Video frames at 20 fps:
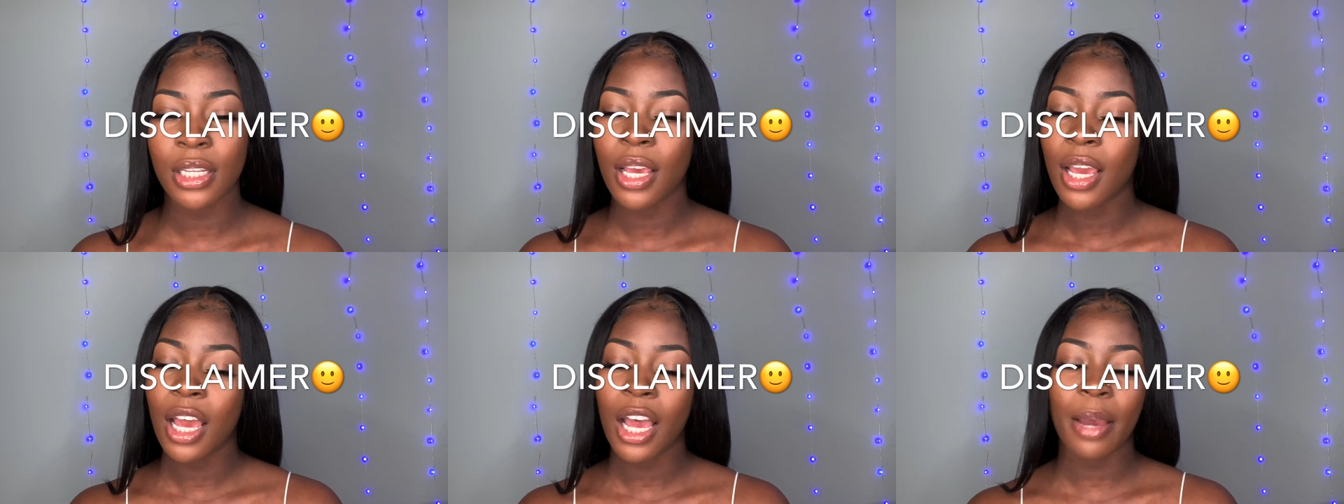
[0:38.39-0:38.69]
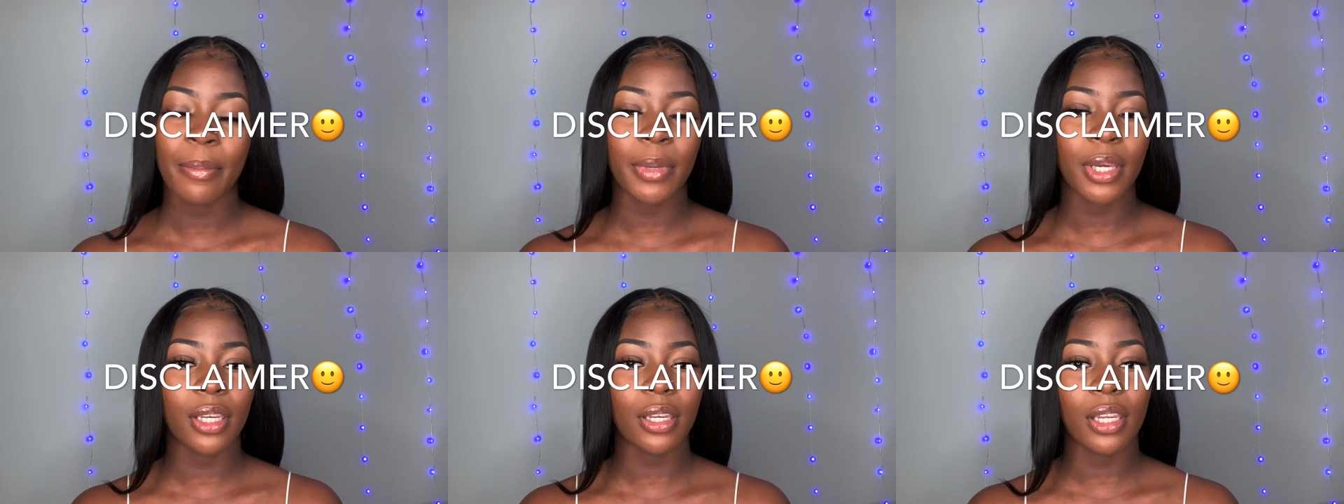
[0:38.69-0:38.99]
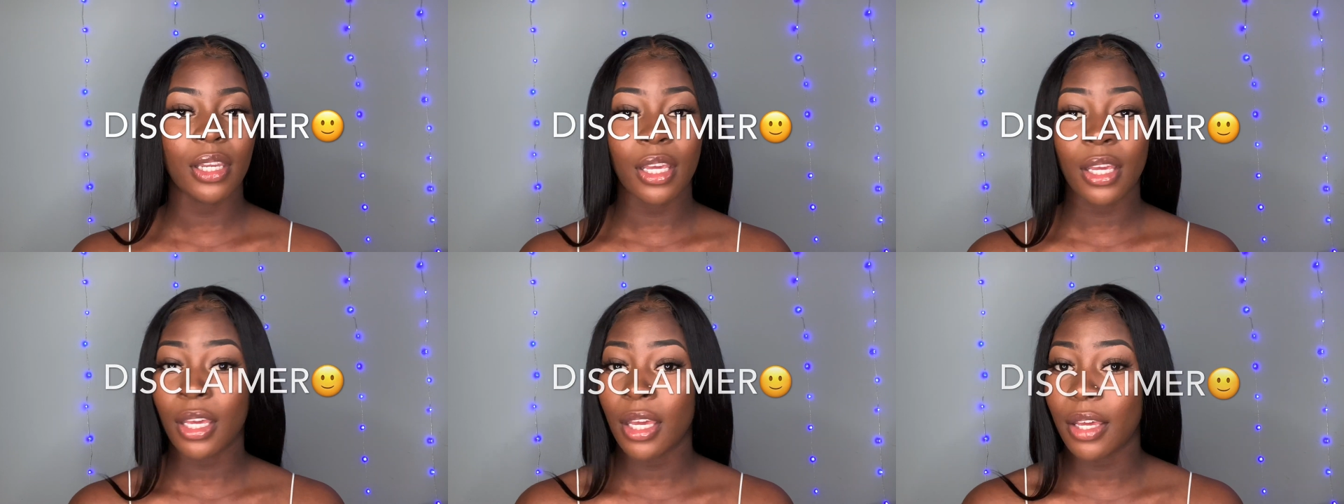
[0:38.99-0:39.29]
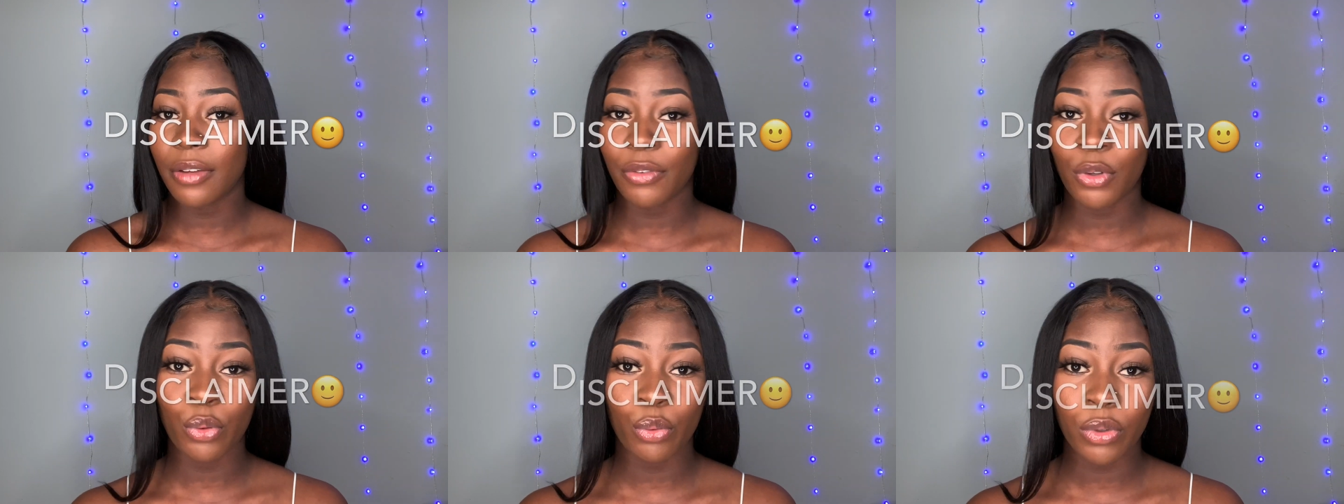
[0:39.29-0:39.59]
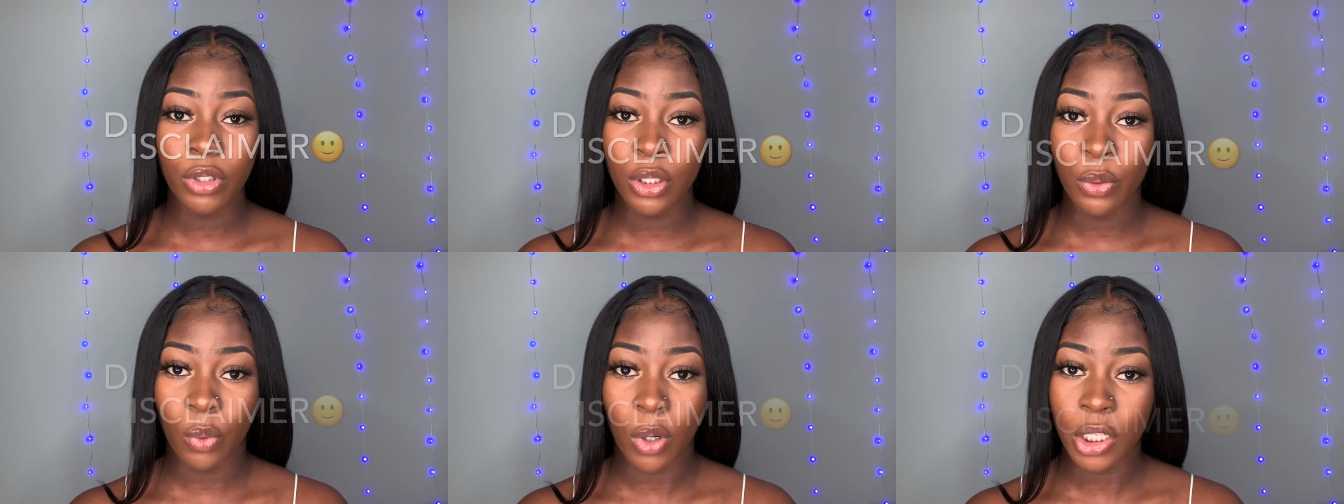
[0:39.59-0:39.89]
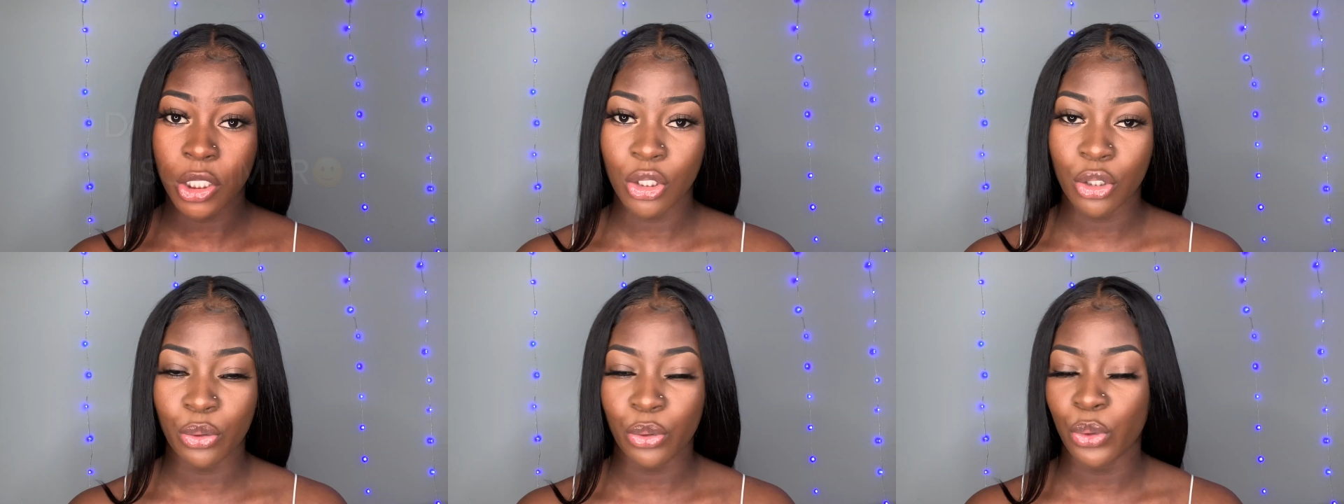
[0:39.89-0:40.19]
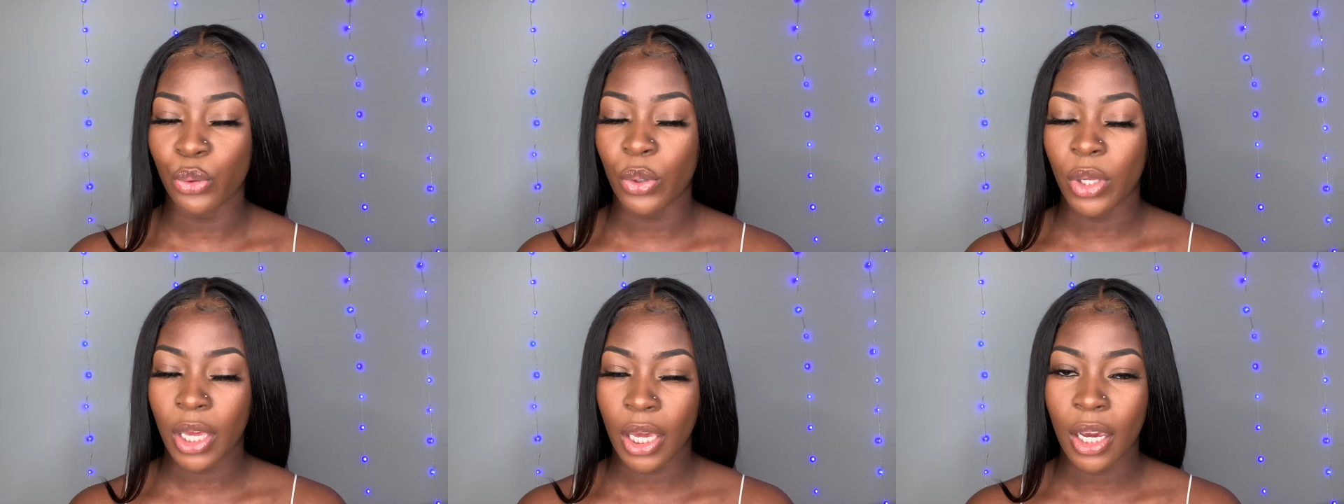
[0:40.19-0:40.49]
I mean, if you really want to, you
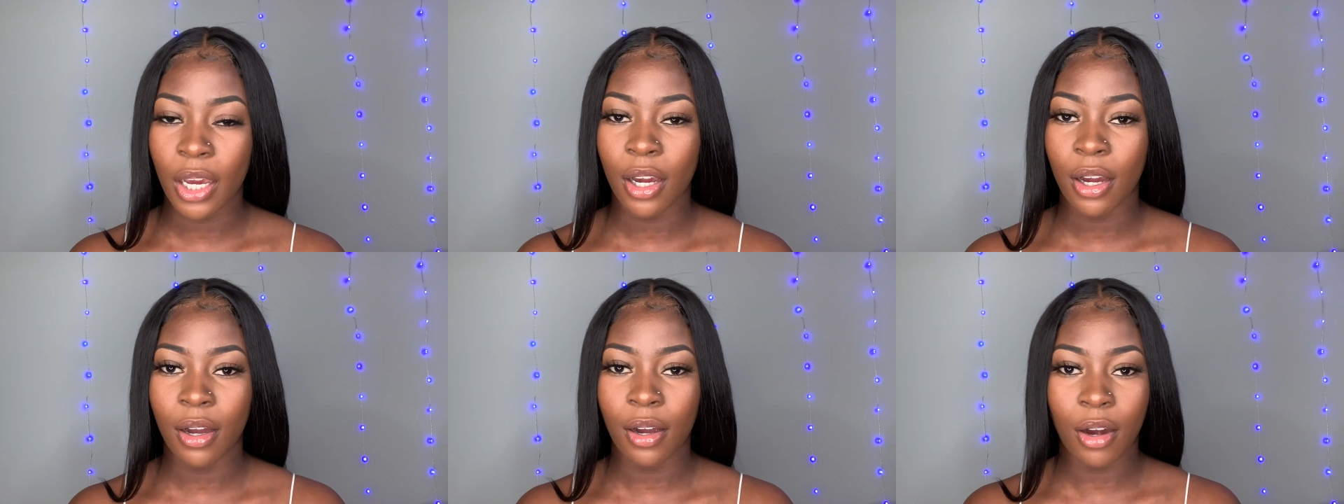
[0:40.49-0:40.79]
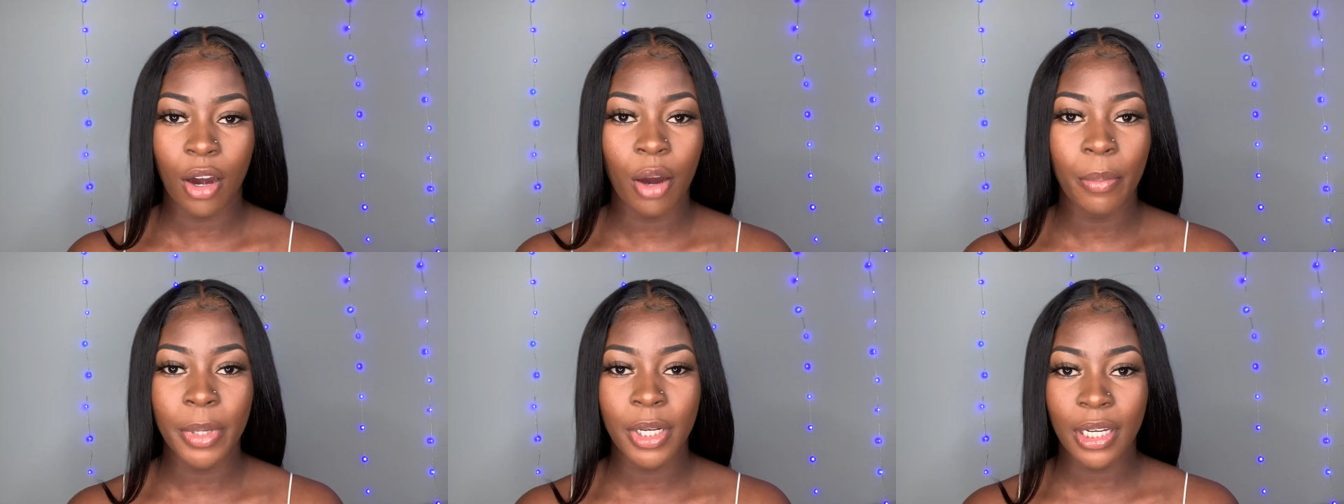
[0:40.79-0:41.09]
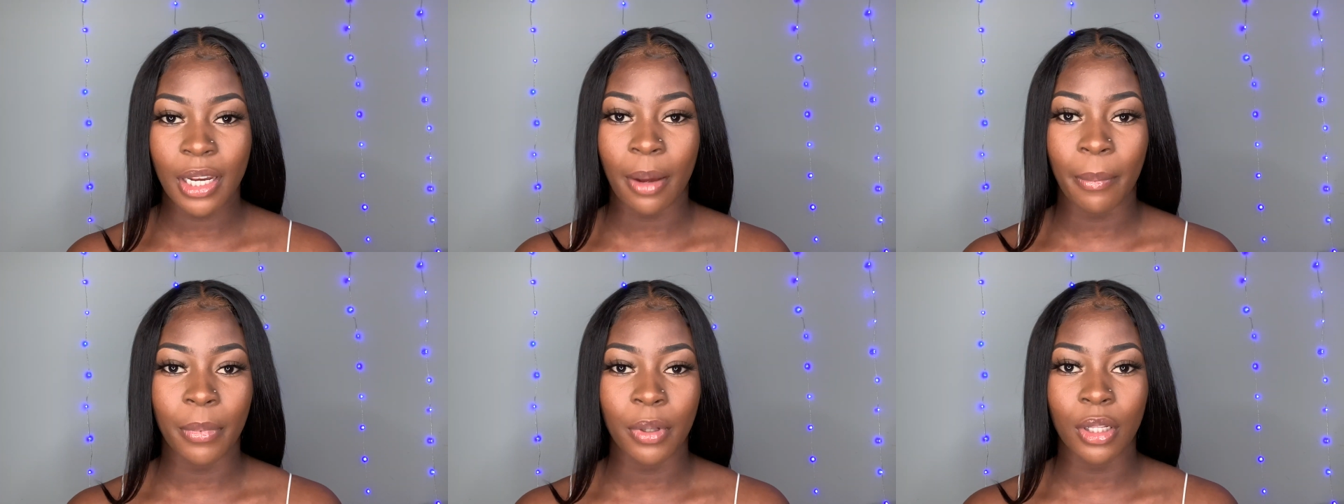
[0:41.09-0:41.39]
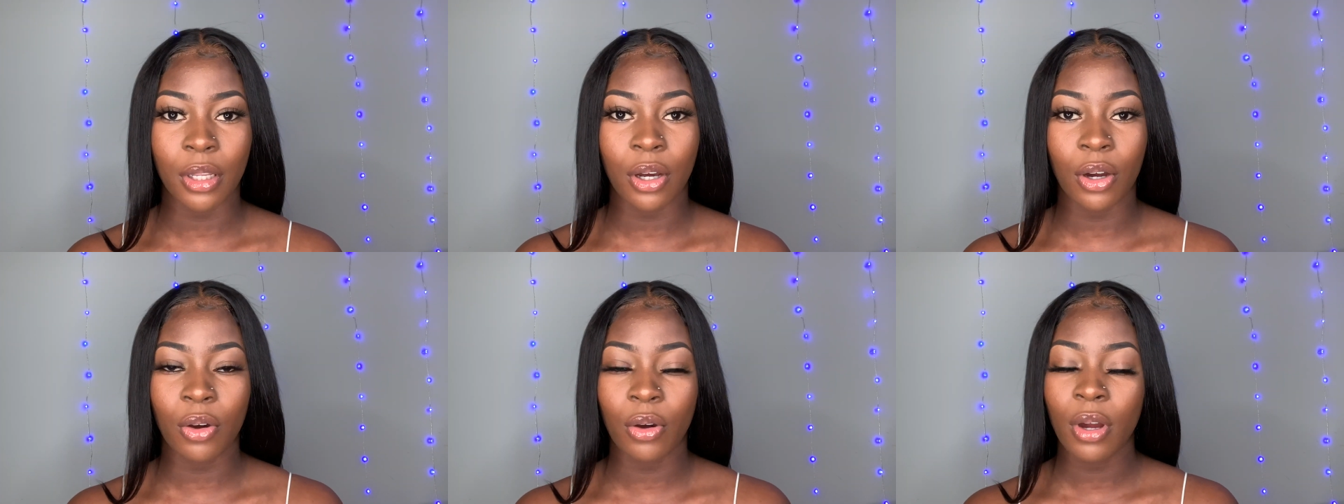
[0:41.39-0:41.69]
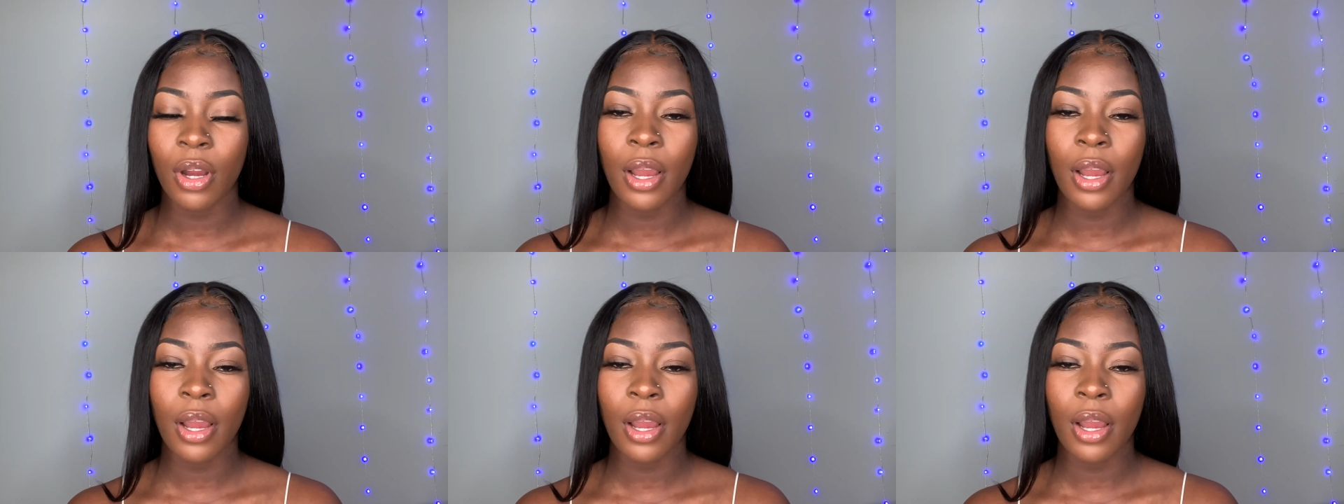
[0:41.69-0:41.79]
can comment down below,